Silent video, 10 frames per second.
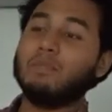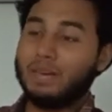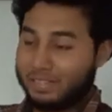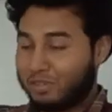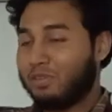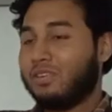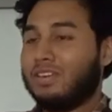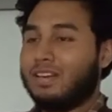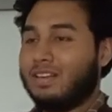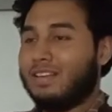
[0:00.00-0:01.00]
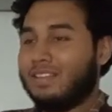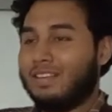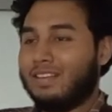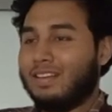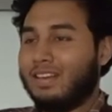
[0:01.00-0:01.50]
Please Google.
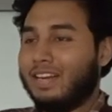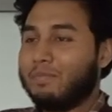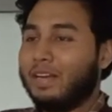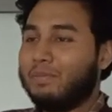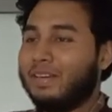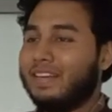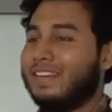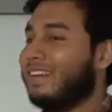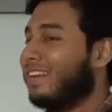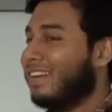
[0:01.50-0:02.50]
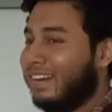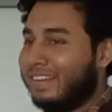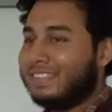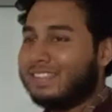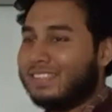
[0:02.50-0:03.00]
It may be
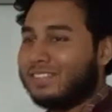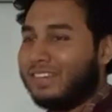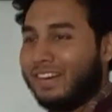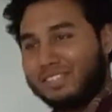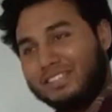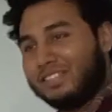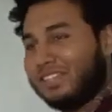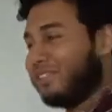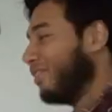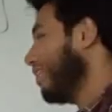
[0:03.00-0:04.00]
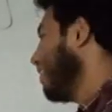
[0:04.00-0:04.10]
analog sensor. Sure.